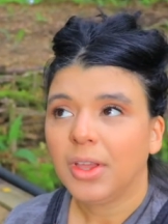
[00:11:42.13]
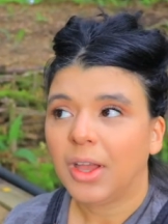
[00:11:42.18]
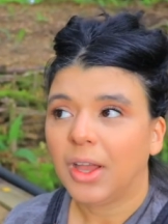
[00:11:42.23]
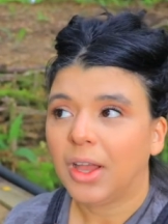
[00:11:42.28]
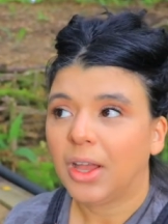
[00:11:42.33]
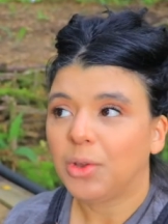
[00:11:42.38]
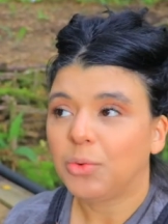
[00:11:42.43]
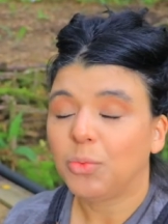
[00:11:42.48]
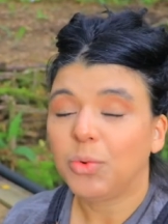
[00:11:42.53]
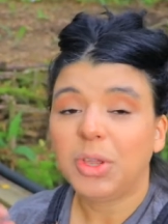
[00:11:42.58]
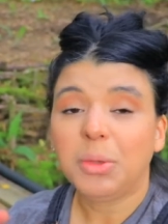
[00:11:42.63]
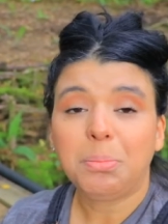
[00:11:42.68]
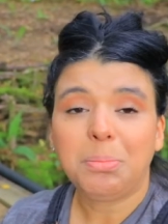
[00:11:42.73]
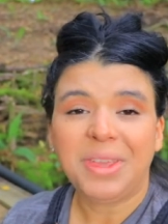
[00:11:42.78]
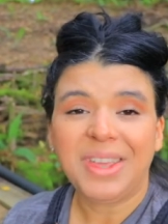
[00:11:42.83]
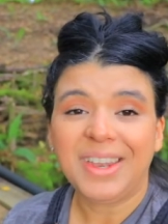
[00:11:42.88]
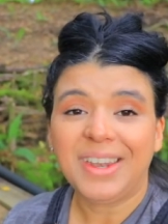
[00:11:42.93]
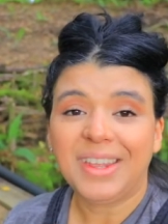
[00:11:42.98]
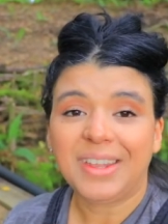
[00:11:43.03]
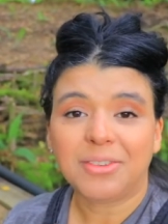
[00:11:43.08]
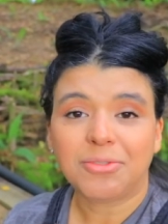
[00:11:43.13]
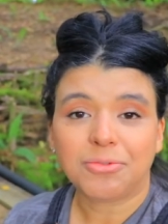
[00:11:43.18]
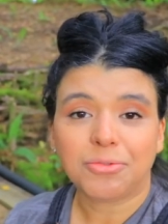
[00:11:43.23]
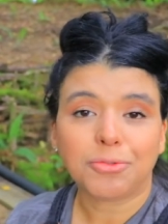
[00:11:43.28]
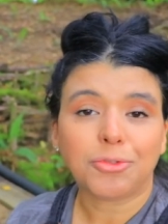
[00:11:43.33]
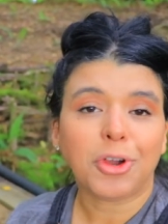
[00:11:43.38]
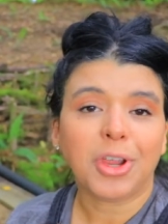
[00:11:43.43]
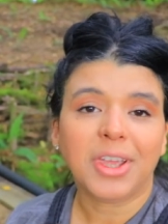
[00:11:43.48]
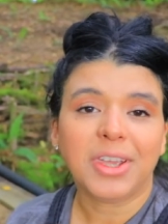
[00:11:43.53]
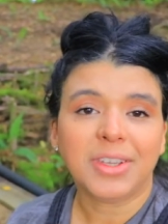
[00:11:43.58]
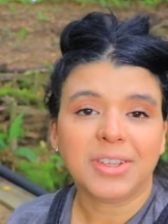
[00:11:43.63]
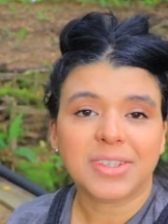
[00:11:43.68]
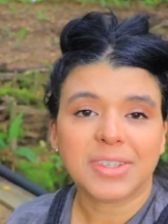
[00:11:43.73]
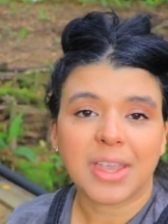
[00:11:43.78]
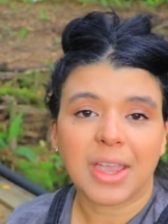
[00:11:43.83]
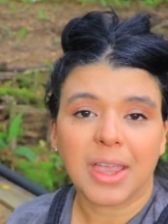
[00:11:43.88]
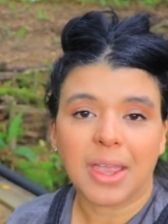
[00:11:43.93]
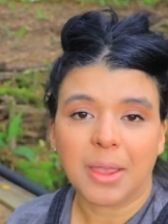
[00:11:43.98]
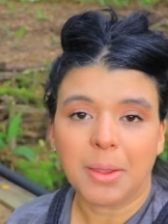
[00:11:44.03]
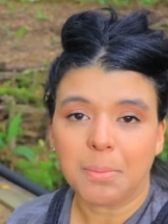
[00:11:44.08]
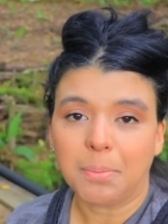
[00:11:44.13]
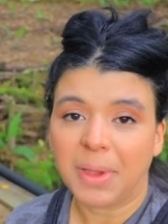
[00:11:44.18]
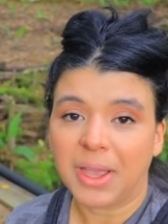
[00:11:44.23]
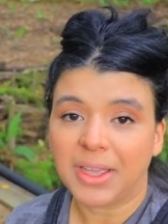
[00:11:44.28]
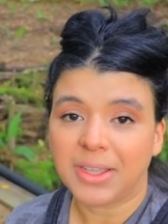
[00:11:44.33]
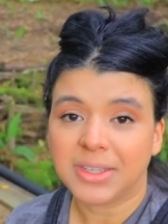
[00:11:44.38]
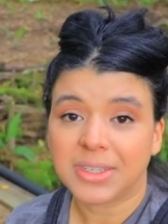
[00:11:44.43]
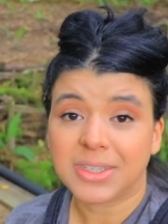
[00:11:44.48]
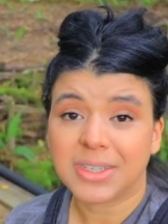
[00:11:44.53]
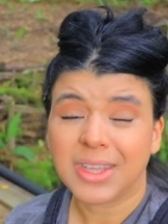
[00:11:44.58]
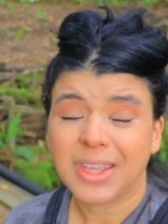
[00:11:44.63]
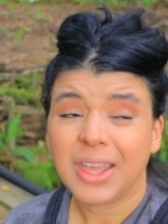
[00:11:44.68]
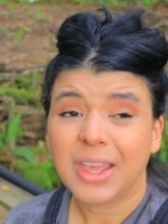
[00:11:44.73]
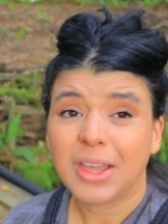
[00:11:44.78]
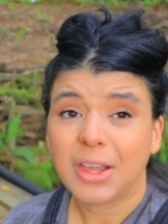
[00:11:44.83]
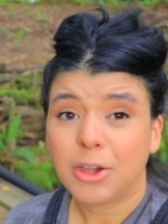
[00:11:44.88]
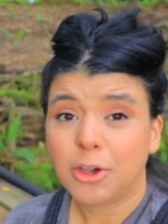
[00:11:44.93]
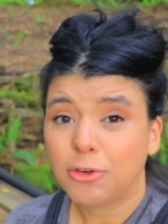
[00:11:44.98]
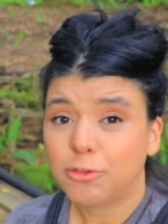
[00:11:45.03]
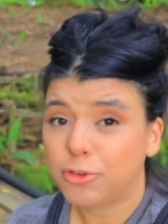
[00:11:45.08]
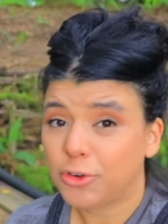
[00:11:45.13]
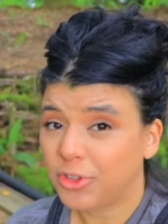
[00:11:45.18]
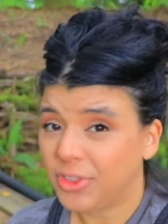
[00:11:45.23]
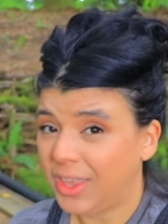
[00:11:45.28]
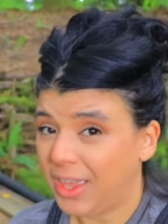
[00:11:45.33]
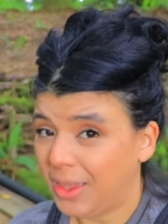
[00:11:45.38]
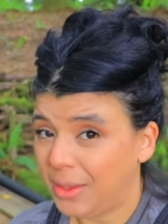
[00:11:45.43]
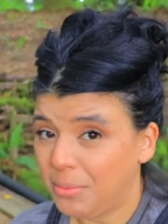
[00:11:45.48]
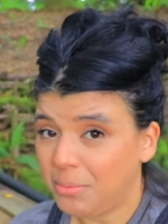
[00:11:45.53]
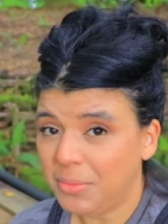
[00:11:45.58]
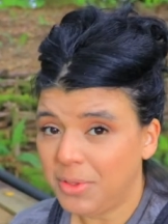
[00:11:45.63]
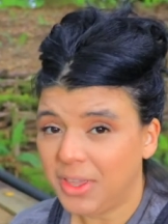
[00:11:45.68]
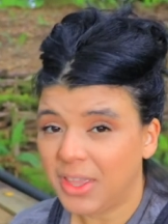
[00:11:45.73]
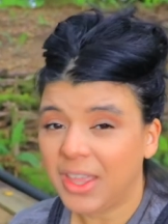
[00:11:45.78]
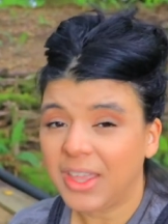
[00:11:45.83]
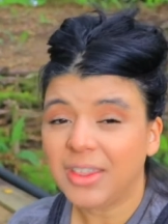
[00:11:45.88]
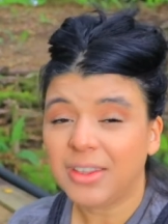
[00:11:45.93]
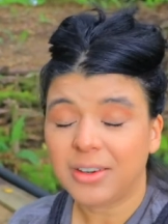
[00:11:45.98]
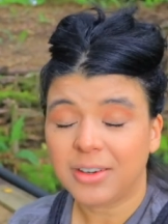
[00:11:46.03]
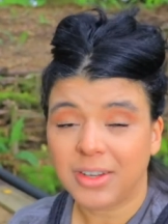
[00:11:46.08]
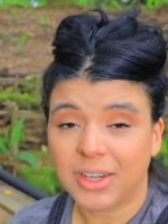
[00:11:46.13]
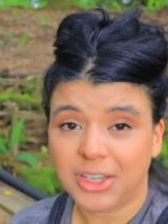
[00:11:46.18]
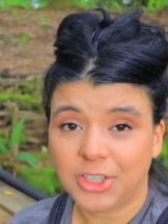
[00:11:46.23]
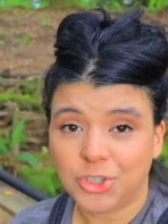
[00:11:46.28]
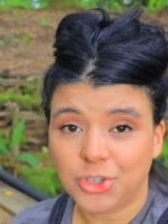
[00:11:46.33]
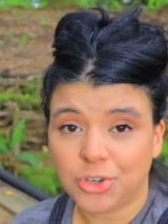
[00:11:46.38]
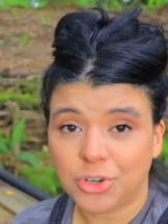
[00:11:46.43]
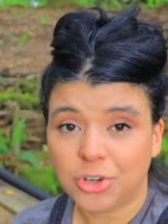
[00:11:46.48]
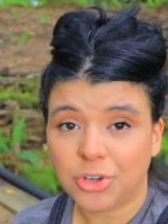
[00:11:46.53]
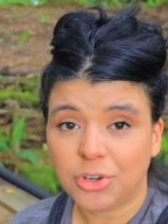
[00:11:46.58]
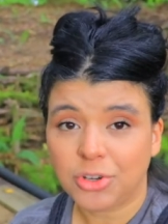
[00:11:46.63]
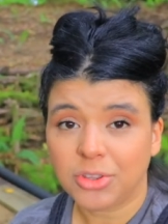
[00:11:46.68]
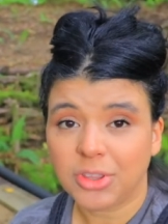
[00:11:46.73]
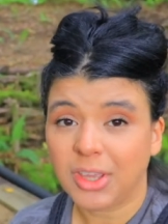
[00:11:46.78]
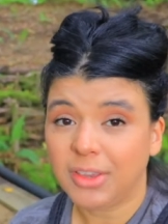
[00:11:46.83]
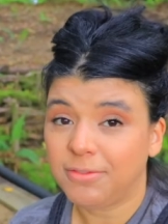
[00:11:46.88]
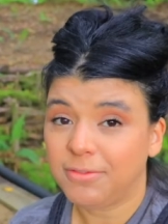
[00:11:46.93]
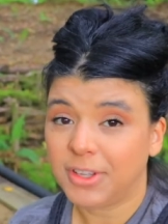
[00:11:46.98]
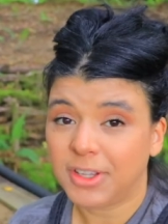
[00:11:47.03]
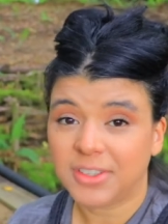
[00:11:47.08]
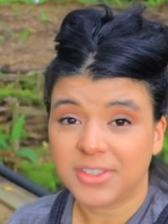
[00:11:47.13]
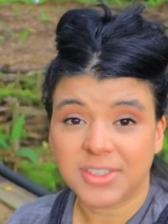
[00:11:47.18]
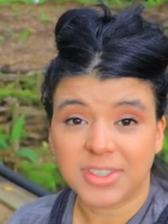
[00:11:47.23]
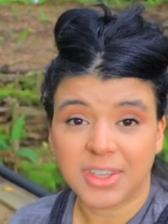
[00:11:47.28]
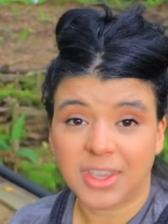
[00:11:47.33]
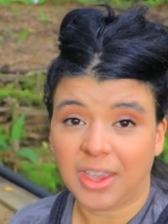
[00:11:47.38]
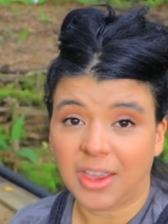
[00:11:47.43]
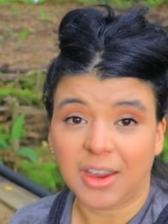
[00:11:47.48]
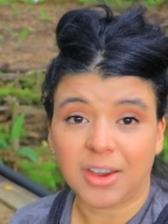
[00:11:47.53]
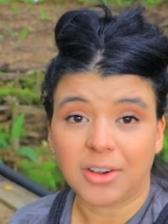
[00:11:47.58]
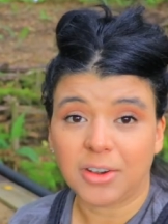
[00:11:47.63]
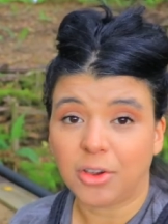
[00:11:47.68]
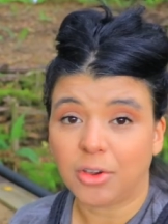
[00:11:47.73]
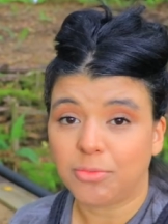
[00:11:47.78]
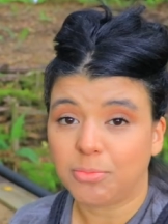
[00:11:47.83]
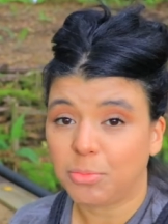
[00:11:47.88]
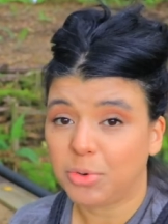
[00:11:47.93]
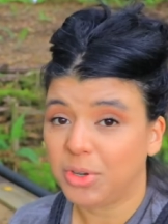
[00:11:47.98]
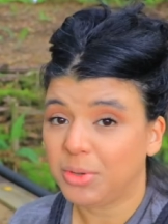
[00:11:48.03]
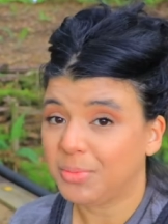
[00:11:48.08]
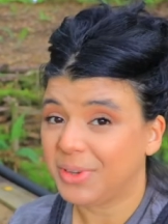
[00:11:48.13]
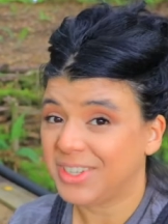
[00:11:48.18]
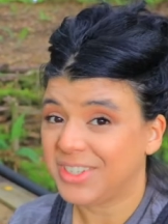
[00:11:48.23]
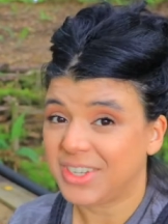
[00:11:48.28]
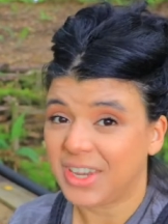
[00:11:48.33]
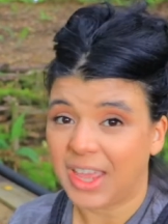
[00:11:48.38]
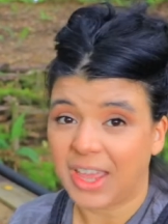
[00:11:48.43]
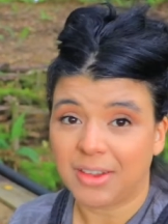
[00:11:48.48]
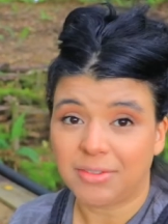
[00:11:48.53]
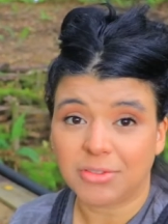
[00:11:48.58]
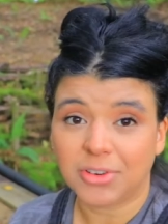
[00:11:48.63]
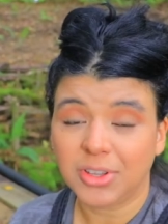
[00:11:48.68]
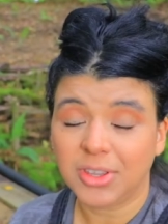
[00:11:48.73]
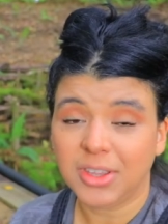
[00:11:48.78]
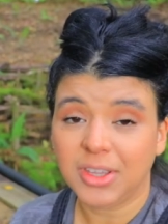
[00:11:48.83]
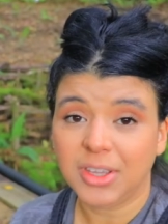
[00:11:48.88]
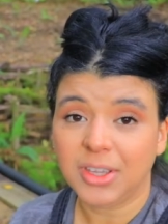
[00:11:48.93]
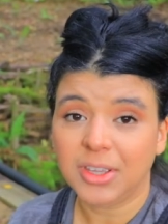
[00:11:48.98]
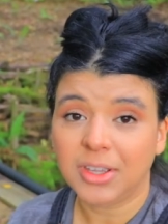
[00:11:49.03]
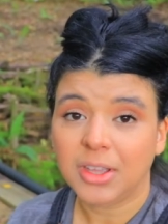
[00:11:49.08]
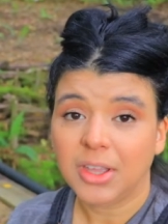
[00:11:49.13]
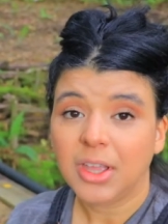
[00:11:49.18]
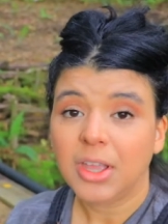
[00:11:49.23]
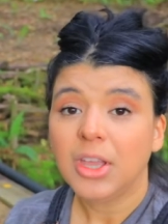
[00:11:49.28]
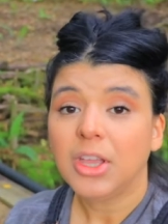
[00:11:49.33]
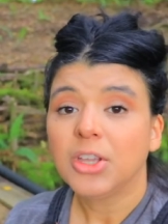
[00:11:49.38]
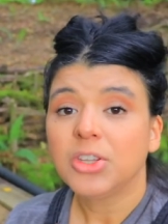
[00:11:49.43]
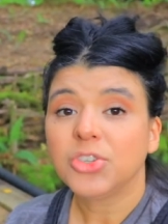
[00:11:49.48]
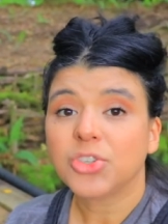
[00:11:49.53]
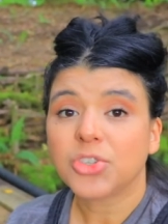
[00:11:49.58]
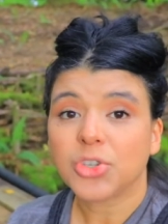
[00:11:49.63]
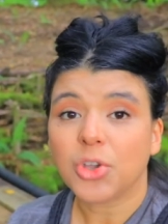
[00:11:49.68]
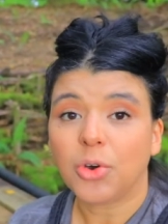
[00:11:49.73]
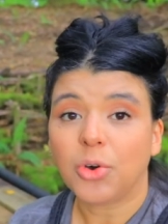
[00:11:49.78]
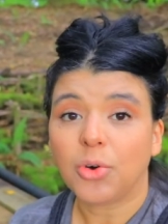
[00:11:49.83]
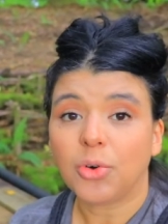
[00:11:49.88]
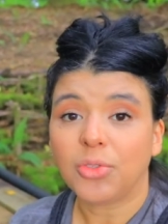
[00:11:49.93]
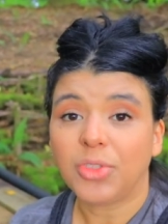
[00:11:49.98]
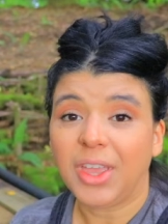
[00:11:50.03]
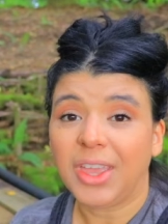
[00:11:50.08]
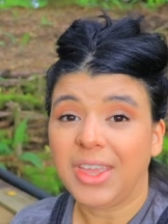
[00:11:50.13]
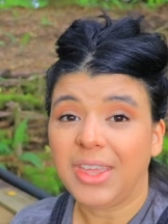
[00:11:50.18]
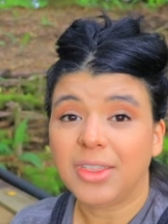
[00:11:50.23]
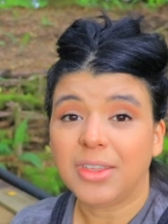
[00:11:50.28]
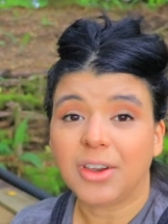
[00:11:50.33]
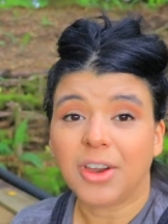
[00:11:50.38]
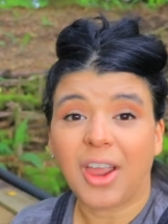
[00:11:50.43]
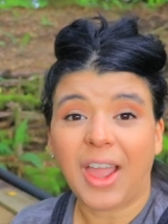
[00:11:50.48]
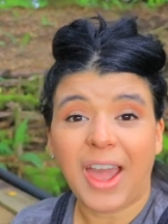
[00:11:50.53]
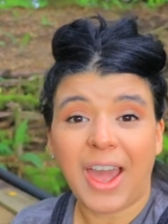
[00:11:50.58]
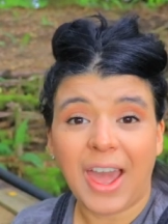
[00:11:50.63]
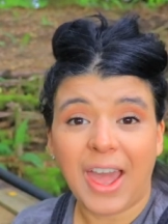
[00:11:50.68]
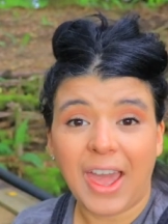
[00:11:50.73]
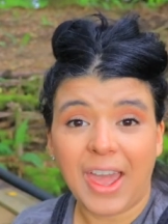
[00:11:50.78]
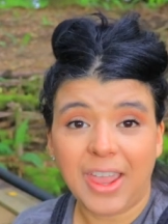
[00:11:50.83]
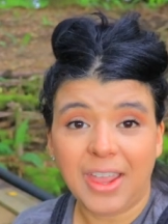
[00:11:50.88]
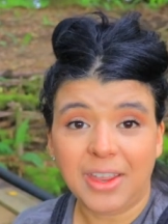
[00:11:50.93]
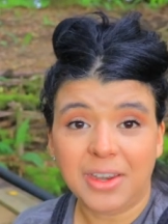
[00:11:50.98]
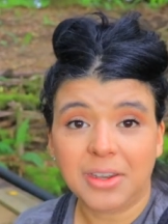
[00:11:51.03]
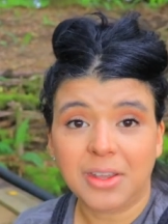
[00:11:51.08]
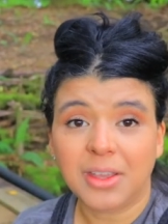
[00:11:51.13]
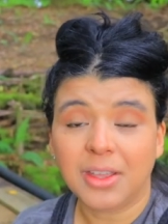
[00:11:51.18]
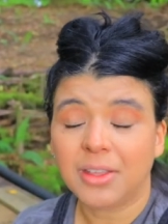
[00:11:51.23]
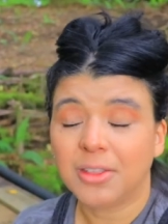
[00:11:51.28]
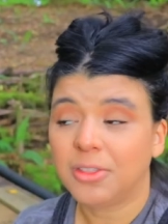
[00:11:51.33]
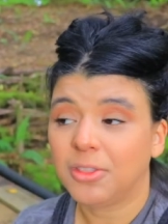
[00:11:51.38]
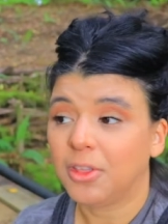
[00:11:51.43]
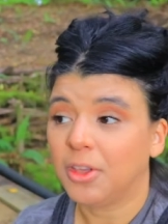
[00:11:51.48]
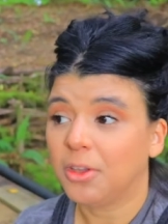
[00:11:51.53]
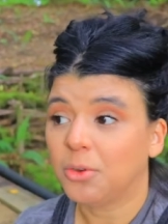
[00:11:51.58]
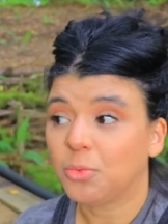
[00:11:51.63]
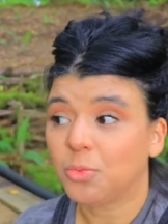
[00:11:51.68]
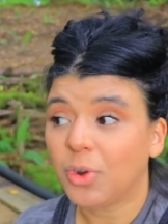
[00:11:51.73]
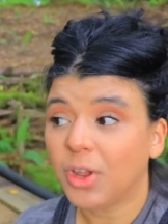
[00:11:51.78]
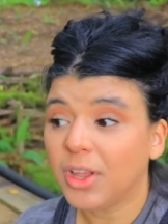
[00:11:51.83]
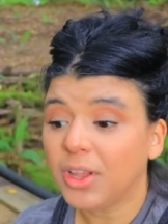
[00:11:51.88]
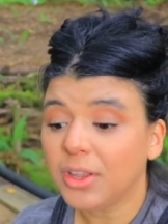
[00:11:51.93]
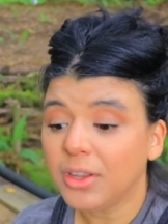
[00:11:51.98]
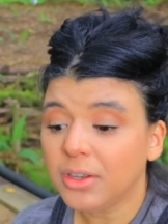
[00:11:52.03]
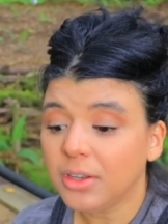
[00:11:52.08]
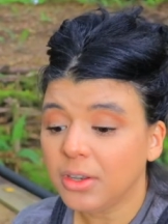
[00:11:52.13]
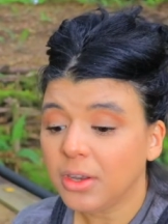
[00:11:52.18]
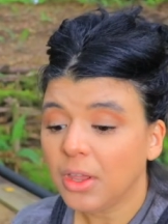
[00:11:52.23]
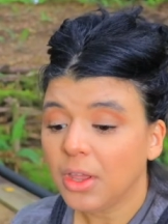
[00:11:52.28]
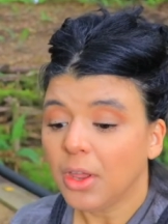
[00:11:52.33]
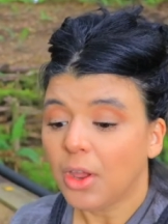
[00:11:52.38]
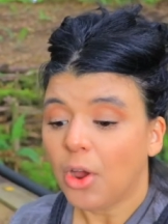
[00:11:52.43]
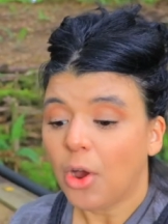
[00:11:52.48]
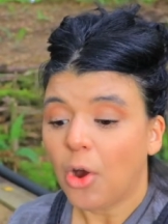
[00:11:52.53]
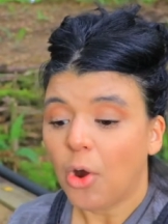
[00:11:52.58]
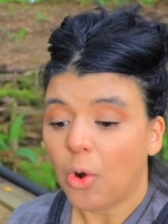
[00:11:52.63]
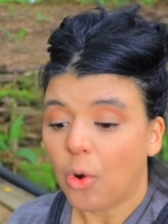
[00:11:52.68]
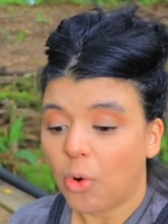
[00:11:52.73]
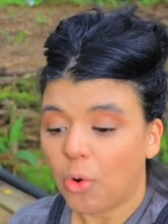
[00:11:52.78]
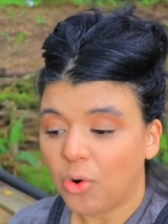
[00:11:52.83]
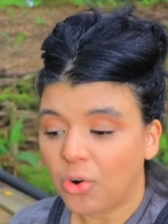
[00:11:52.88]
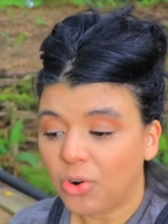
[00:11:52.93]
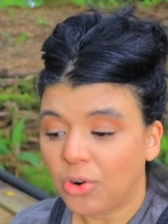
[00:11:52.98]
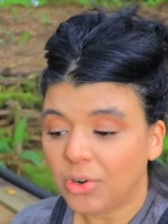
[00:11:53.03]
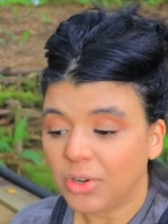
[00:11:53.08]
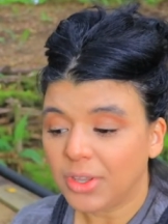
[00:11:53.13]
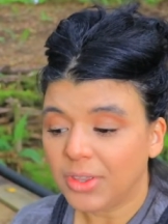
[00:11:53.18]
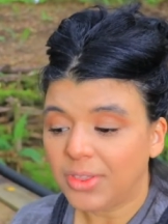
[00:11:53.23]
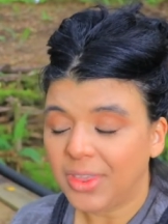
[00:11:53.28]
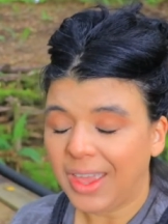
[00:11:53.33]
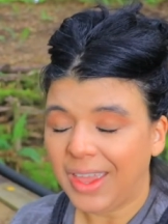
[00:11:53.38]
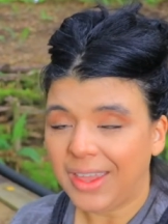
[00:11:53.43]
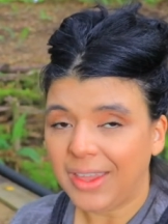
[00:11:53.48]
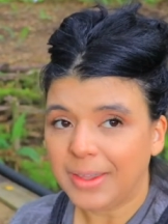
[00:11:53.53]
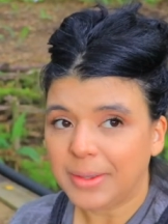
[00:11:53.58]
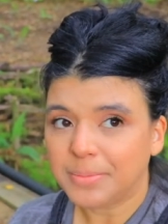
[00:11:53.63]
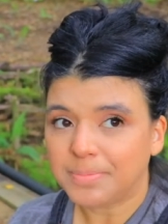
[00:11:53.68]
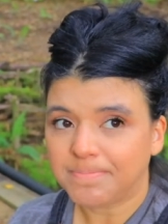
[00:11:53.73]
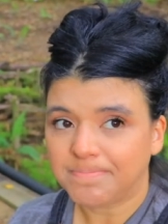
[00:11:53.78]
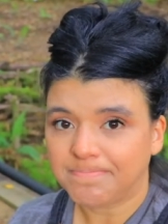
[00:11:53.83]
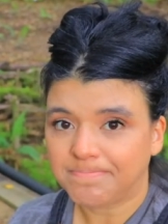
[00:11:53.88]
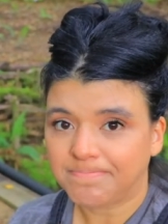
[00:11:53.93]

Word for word: uh, repeated phrase, but for them, in their nature, they feel scared of pretty much everything. So they either hide, they run, or they,